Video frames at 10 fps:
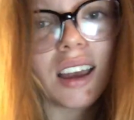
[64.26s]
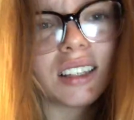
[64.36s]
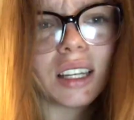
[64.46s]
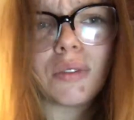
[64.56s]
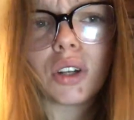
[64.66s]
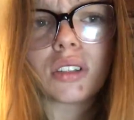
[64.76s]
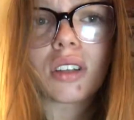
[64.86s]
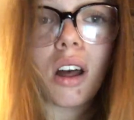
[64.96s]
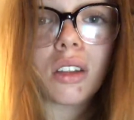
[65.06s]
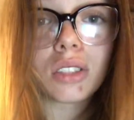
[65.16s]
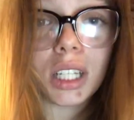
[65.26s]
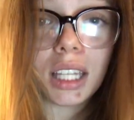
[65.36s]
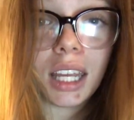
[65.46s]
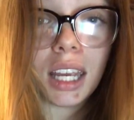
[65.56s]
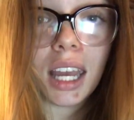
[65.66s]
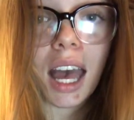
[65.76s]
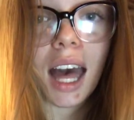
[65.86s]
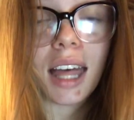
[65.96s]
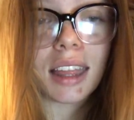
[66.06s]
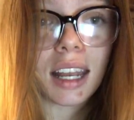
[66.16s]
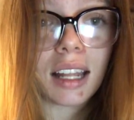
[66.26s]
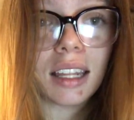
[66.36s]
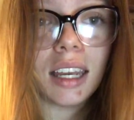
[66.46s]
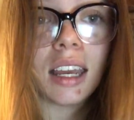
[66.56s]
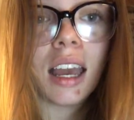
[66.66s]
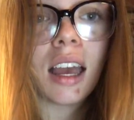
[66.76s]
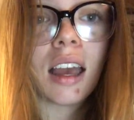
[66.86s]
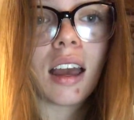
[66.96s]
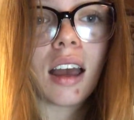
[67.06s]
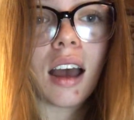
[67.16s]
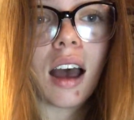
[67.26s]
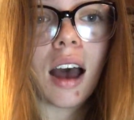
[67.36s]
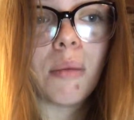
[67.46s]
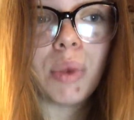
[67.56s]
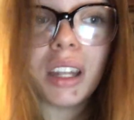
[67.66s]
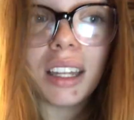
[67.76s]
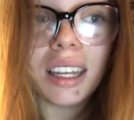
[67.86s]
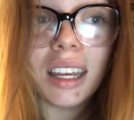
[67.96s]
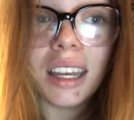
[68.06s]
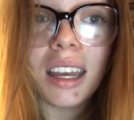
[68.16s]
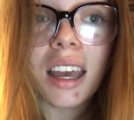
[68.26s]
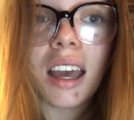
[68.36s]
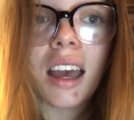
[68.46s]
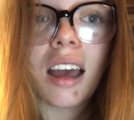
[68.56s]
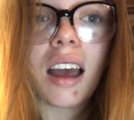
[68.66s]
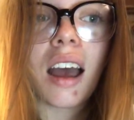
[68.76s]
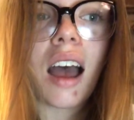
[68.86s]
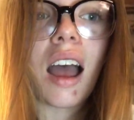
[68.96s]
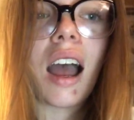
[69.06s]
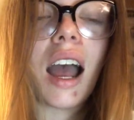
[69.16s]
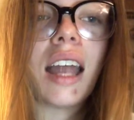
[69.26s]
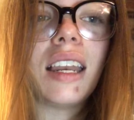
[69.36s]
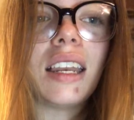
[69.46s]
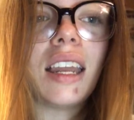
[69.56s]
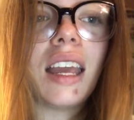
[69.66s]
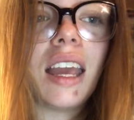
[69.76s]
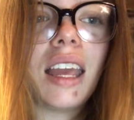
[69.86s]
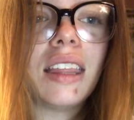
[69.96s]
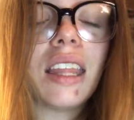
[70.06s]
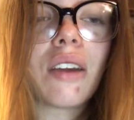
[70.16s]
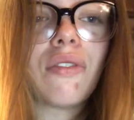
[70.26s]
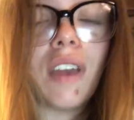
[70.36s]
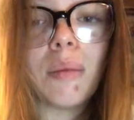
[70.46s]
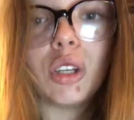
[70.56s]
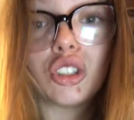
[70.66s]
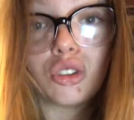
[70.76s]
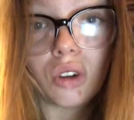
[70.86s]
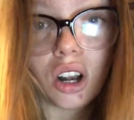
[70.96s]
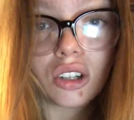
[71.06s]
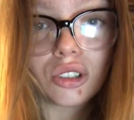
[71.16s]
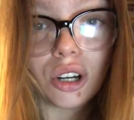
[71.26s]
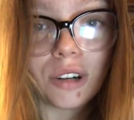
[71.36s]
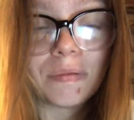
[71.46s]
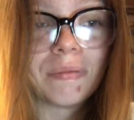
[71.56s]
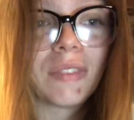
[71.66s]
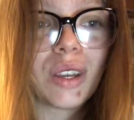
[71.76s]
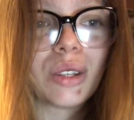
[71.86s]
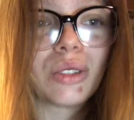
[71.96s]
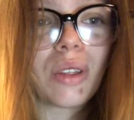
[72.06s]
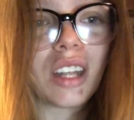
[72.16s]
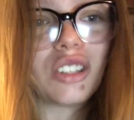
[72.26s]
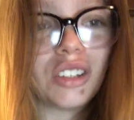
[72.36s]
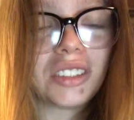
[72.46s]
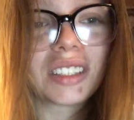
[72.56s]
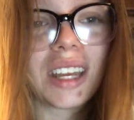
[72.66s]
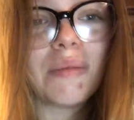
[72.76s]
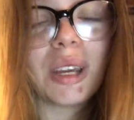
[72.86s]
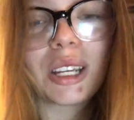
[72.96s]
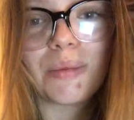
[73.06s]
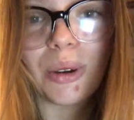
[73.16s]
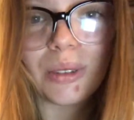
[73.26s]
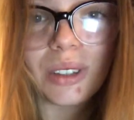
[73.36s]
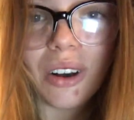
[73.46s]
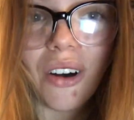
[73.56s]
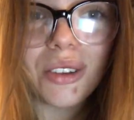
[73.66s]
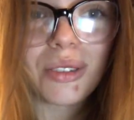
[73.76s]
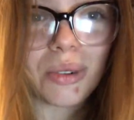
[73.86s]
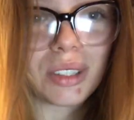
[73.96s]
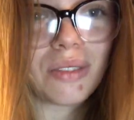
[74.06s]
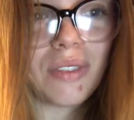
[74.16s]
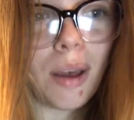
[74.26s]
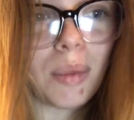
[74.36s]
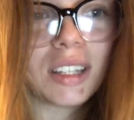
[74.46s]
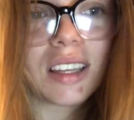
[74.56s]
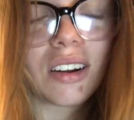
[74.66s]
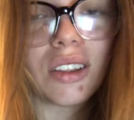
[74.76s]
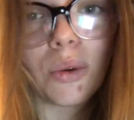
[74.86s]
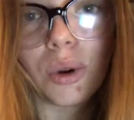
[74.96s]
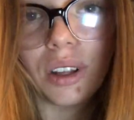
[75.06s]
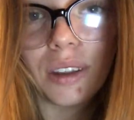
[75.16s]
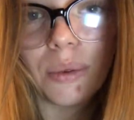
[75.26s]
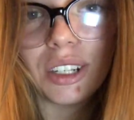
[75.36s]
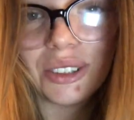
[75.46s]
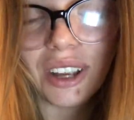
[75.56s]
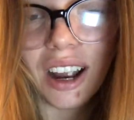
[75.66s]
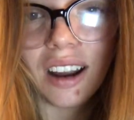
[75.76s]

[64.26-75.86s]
diverse culturally, ethnically, ability, and in their family structure, so that children can be exposed to all sorts of families that are in the world that we share.